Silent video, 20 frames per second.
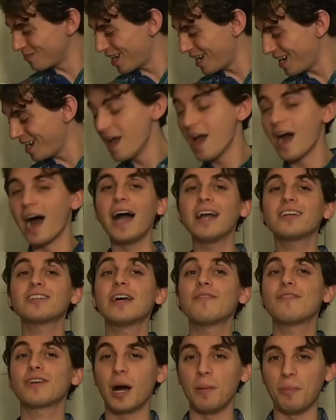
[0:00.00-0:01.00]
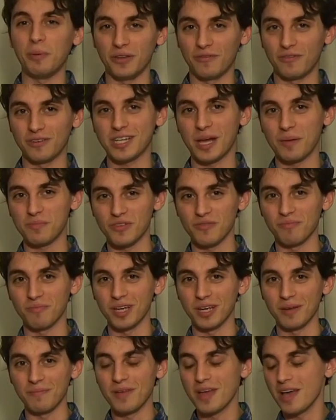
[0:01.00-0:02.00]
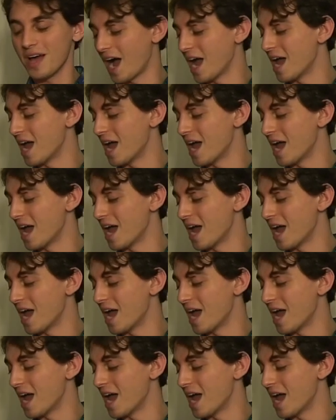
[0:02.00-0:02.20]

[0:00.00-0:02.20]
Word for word: mead? I actually have a couple different types of mead.